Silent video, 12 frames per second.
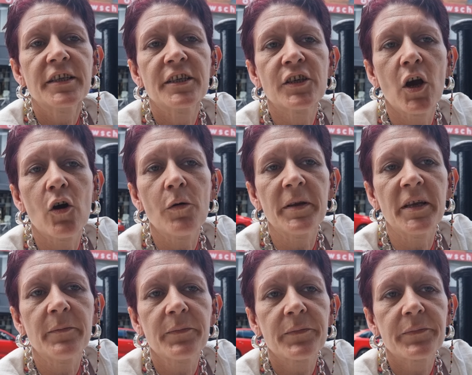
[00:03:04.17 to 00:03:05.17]
They told me
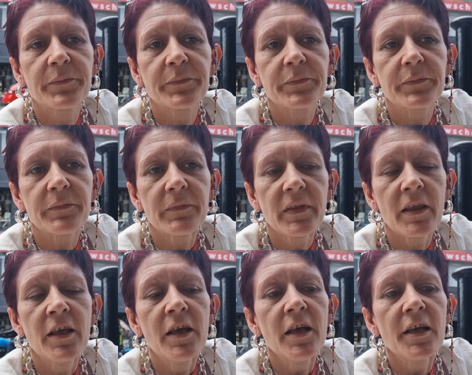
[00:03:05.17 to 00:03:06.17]

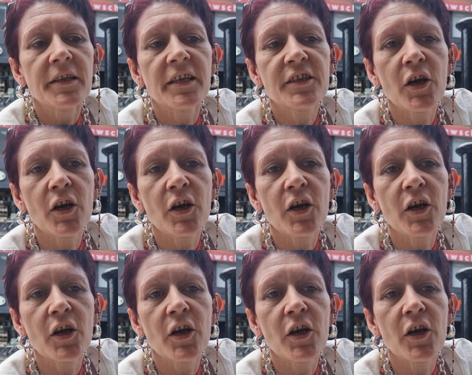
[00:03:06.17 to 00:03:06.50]
they